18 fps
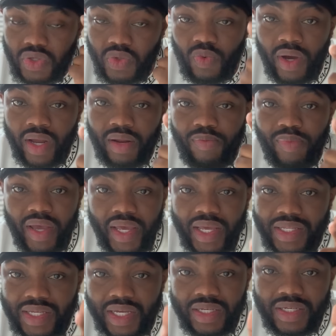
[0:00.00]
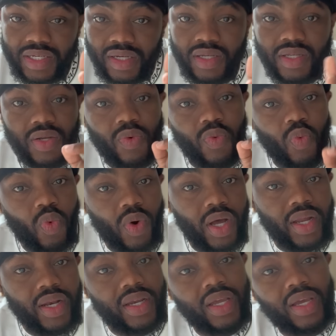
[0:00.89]
you want to pay attention to
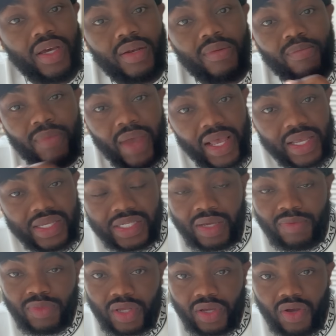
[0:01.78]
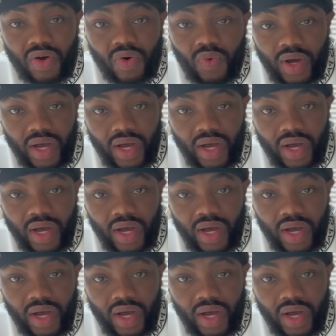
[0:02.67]
what could make something go